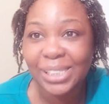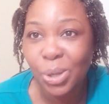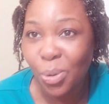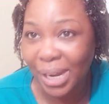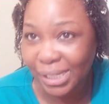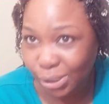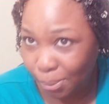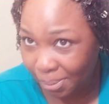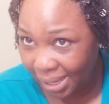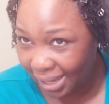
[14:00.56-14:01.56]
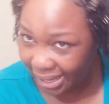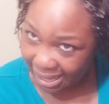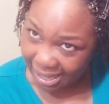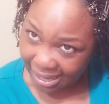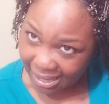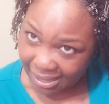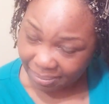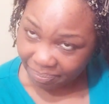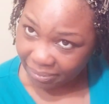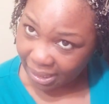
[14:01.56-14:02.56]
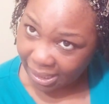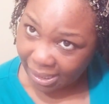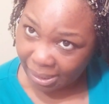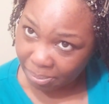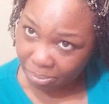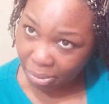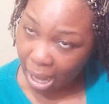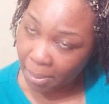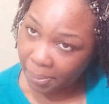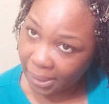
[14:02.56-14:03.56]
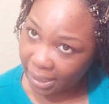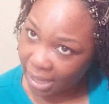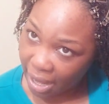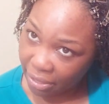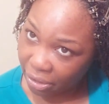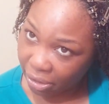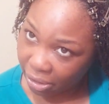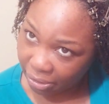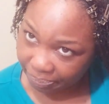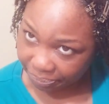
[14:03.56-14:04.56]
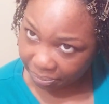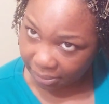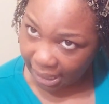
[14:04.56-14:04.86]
it's going to be probably another